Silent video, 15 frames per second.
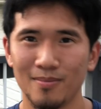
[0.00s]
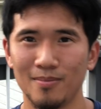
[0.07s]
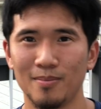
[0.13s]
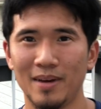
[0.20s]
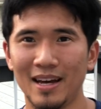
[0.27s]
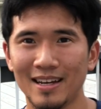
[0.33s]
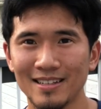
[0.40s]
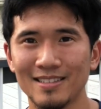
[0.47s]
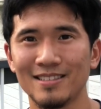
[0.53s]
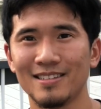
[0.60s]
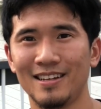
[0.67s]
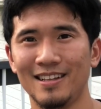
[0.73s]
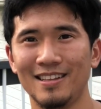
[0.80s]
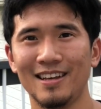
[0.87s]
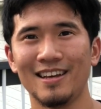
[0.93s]
mat,
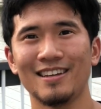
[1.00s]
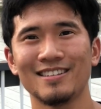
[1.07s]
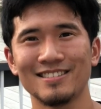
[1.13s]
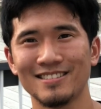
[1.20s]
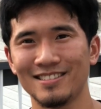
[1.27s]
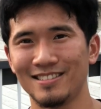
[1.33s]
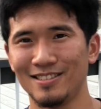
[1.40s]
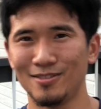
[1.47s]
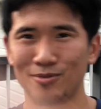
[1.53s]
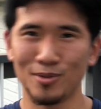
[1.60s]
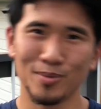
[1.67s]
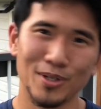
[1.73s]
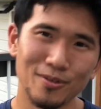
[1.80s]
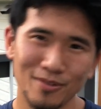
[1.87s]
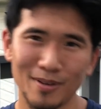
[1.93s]
and then
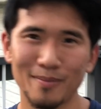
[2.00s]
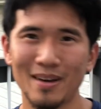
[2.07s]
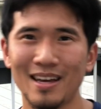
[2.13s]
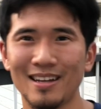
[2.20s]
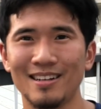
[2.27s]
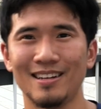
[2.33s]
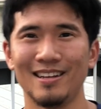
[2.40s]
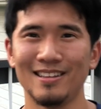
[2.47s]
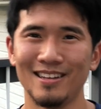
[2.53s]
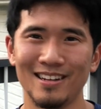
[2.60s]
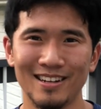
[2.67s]
remove the mat, and then